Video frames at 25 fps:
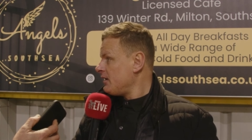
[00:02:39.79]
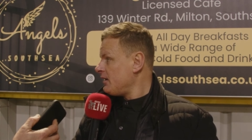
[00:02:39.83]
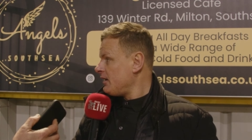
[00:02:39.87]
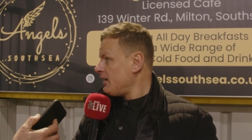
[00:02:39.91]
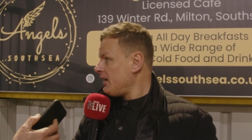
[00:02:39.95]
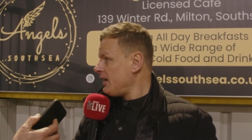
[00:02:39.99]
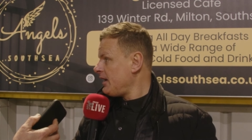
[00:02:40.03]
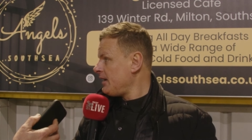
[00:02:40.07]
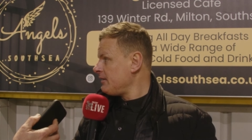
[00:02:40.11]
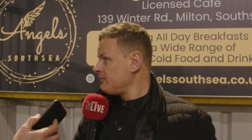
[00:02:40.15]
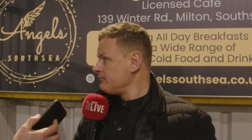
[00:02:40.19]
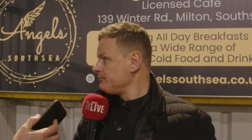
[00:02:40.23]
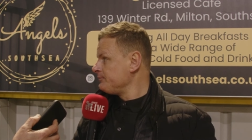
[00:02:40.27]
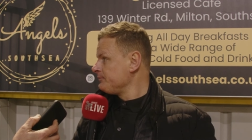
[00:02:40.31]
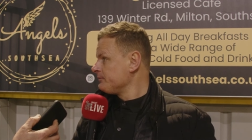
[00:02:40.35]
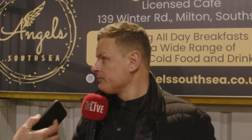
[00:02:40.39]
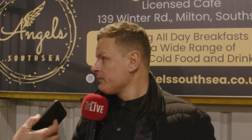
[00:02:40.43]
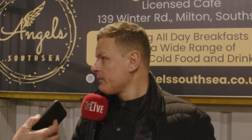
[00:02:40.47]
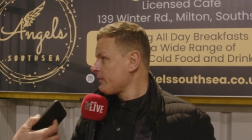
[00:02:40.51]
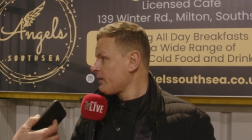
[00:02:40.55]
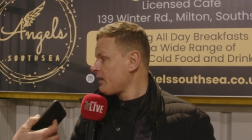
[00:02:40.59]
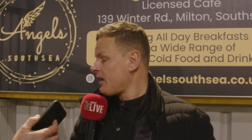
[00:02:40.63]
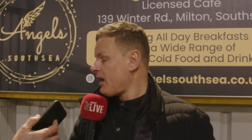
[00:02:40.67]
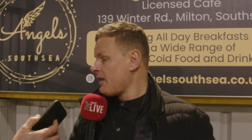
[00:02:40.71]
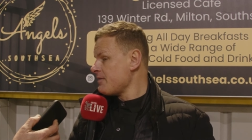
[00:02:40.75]
Um,
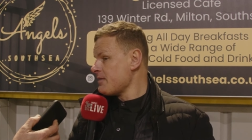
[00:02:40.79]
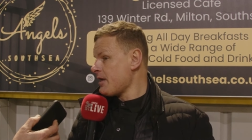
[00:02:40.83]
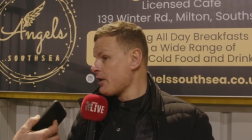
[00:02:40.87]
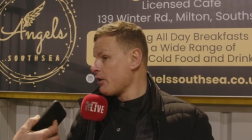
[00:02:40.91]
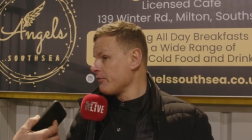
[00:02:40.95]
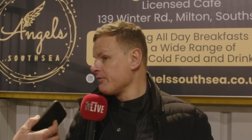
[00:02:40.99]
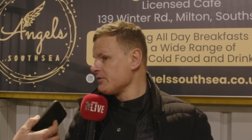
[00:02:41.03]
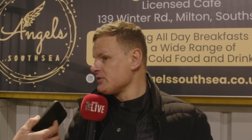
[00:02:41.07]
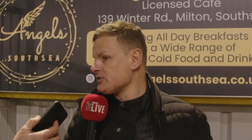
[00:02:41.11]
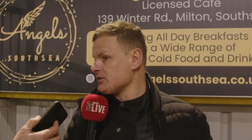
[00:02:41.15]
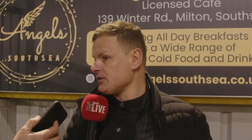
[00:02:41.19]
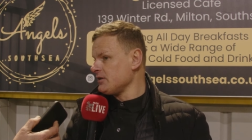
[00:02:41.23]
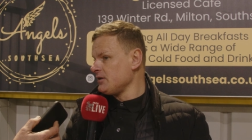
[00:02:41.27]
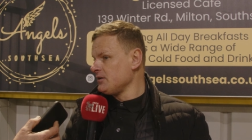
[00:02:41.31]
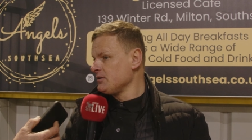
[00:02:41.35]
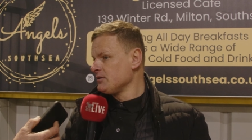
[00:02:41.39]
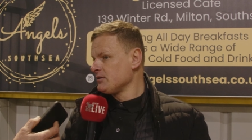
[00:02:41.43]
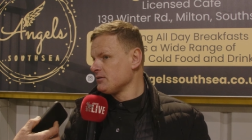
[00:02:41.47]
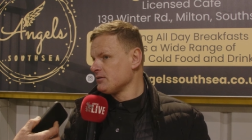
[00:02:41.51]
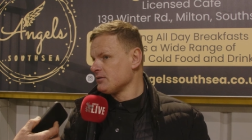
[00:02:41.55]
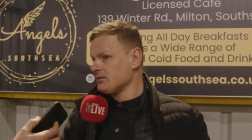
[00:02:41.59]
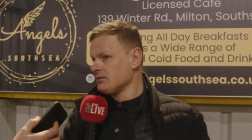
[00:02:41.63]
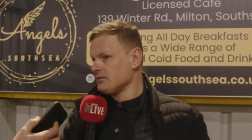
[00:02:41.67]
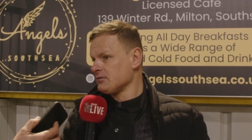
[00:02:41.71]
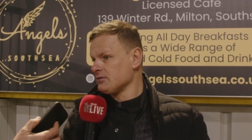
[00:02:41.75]
and then obviously
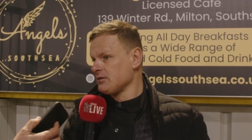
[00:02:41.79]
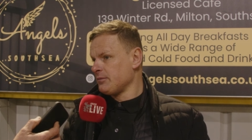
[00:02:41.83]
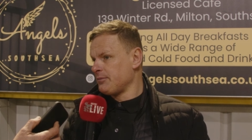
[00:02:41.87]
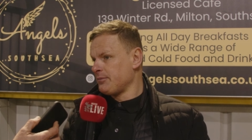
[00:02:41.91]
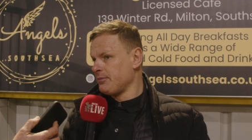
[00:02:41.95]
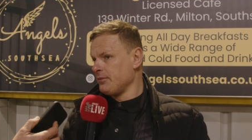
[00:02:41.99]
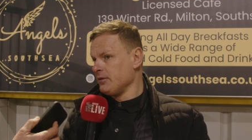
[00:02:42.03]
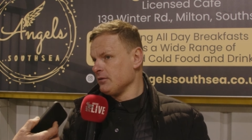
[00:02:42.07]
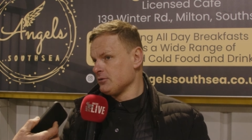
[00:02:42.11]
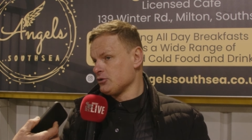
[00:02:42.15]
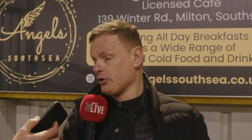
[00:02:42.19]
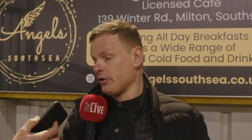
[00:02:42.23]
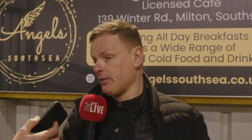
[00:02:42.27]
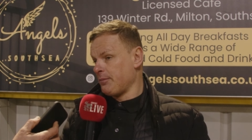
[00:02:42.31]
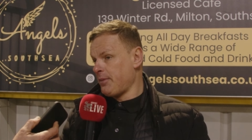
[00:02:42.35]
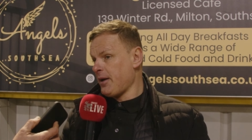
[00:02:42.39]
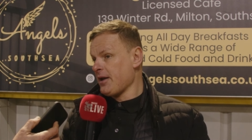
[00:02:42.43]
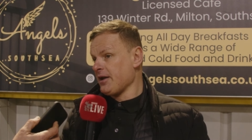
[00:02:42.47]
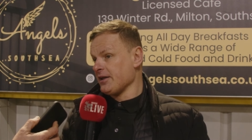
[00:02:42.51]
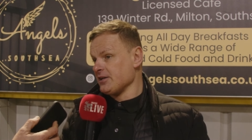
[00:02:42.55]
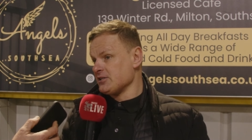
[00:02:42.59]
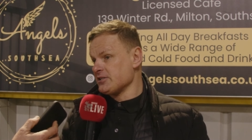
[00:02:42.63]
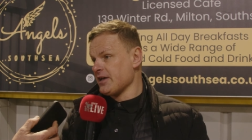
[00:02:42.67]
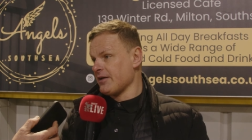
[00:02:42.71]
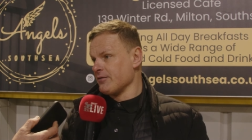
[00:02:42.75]
the, so the
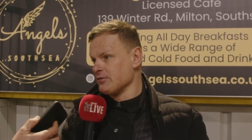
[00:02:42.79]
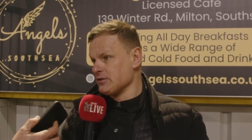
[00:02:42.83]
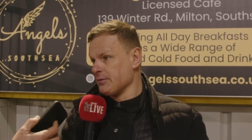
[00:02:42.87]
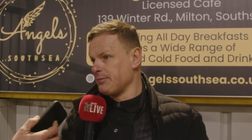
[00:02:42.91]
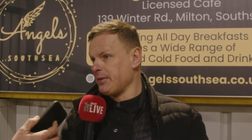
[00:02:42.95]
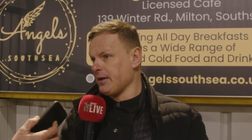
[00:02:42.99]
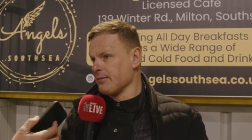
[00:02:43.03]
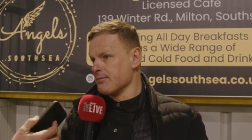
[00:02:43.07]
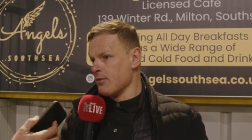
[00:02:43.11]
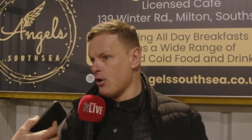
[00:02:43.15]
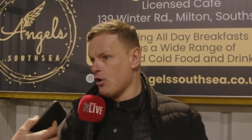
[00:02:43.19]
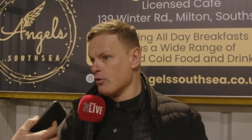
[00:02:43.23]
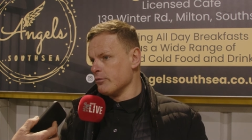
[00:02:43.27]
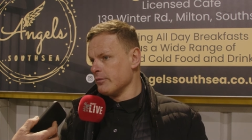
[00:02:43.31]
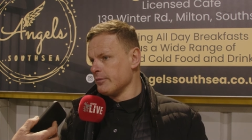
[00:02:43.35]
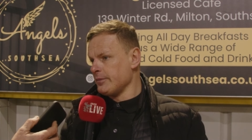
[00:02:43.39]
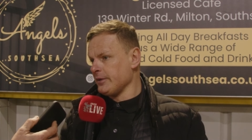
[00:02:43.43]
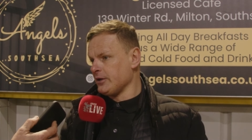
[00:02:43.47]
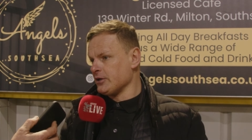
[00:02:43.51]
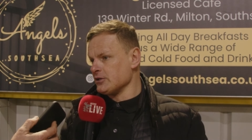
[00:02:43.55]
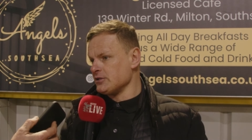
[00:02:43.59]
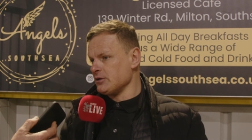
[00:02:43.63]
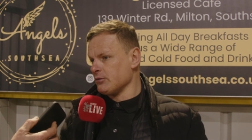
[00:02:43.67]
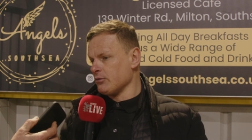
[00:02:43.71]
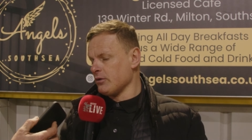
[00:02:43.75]
penalty save was a big moment
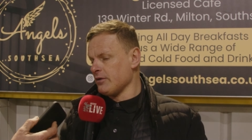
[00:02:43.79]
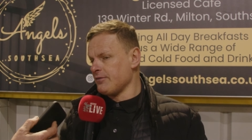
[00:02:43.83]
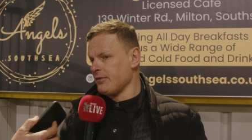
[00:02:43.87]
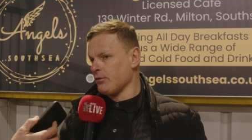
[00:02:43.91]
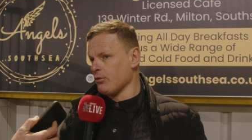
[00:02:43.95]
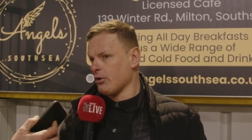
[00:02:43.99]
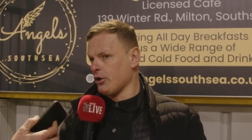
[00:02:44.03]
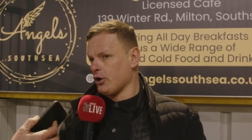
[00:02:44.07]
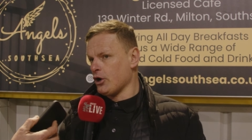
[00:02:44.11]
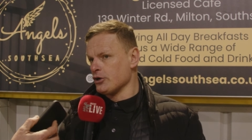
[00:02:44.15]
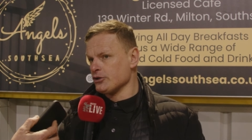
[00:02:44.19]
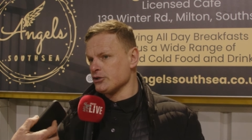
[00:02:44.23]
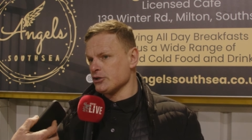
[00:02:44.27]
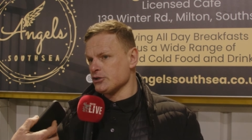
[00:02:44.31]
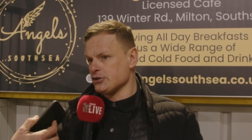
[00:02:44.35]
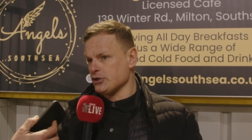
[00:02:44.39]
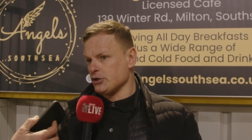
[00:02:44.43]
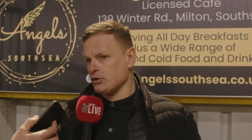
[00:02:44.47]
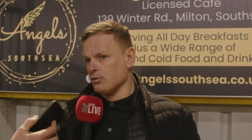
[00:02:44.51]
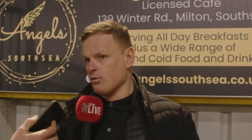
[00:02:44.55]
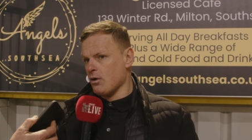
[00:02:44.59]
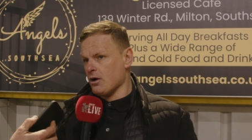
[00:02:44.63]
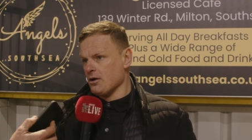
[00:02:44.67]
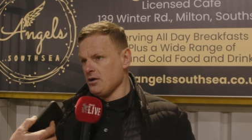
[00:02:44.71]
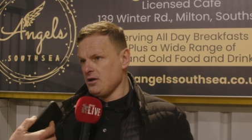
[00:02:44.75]
because it, if it would have gone to
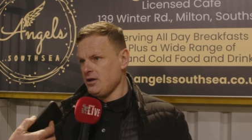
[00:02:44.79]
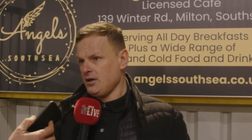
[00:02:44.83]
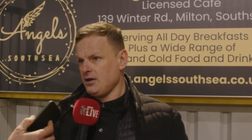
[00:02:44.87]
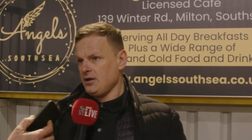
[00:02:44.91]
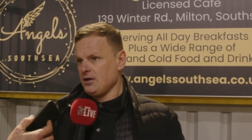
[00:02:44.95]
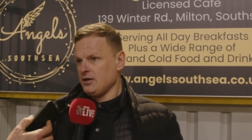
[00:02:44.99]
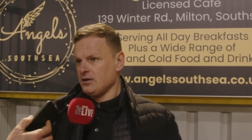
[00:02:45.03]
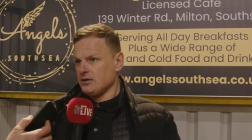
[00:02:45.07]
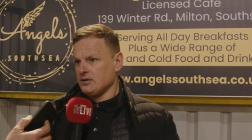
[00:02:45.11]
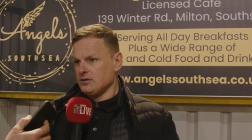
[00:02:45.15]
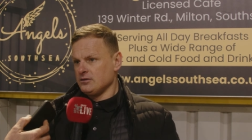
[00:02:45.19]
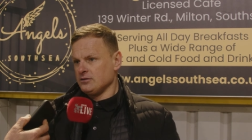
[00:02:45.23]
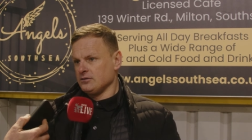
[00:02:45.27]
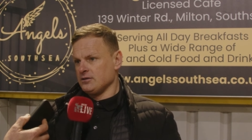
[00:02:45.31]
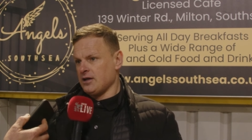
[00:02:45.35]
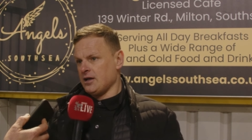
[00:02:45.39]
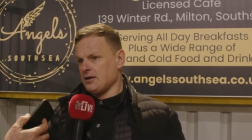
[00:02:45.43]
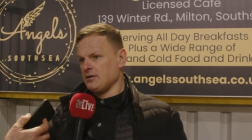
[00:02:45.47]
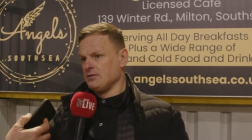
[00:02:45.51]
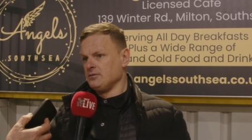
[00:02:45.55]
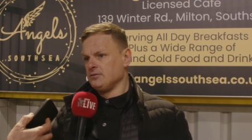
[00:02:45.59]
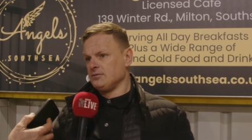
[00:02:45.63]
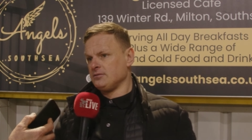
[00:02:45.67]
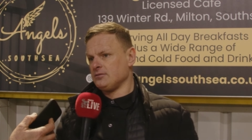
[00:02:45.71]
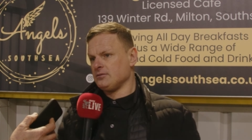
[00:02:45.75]
2-1,
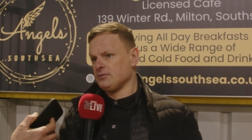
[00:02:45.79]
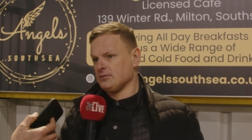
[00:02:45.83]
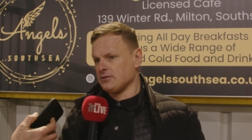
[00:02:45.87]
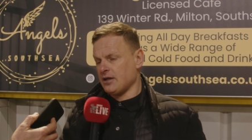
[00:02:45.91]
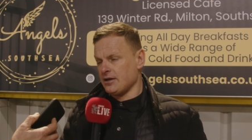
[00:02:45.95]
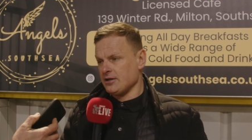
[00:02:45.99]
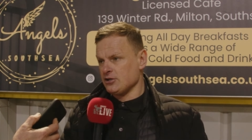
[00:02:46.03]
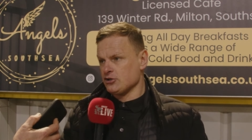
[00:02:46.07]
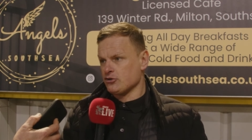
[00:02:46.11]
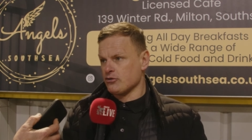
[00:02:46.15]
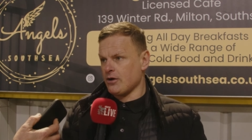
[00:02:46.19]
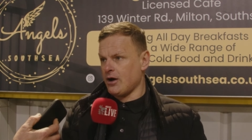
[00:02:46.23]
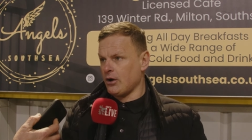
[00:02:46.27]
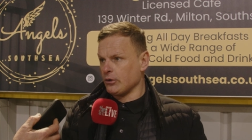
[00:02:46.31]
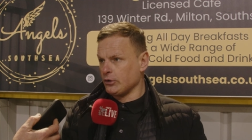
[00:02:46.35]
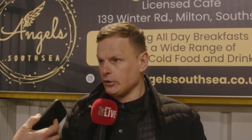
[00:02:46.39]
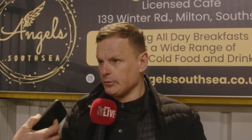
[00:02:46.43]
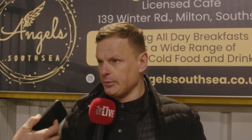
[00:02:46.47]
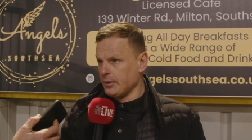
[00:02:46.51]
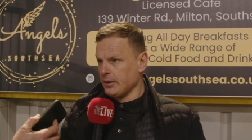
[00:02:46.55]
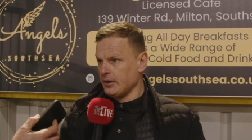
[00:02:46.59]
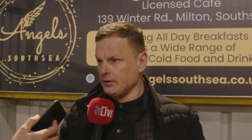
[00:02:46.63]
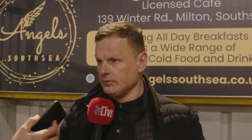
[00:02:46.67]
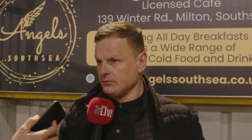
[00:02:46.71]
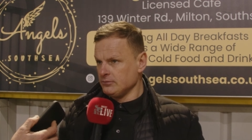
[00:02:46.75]
then then this crowd would
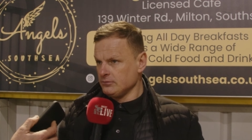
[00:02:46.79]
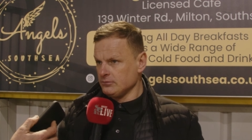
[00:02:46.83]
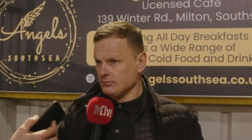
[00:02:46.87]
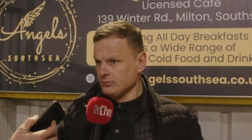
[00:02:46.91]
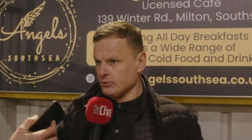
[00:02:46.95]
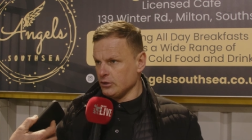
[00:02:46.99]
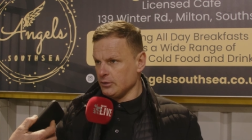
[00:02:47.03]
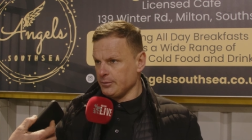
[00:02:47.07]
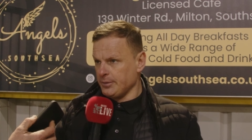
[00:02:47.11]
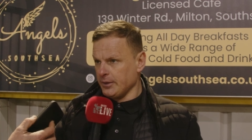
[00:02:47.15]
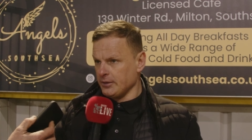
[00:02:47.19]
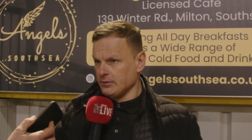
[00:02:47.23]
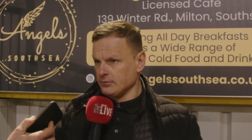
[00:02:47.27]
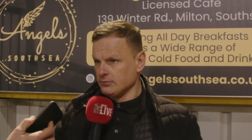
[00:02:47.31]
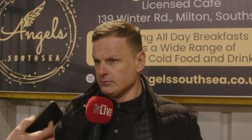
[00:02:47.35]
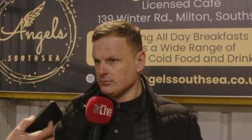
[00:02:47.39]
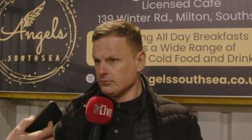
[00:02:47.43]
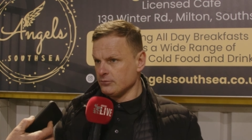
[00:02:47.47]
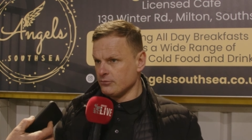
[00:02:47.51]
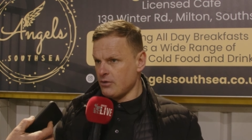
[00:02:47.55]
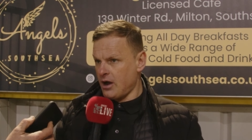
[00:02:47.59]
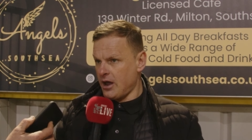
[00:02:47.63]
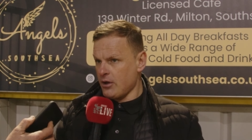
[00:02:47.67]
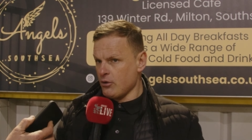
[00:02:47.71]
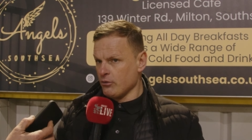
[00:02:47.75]
have, been, would have been
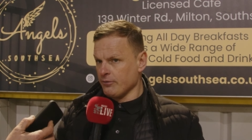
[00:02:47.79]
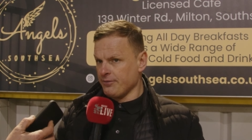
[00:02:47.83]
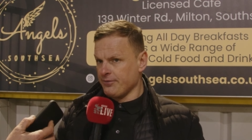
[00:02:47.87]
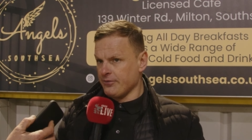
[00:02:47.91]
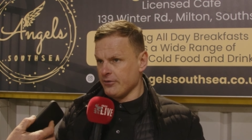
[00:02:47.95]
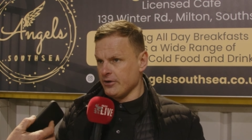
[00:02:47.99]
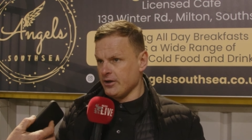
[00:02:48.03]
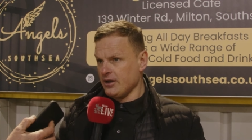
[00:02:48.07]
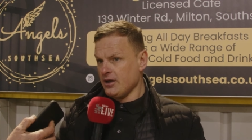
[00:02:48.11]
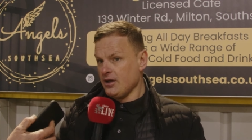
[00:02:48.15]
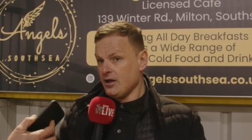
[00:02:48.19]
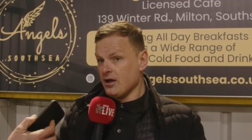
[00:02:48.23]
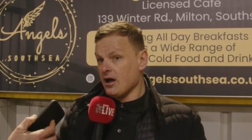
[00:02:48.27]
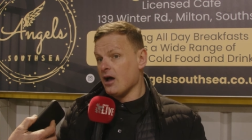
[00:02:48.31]
right up for it.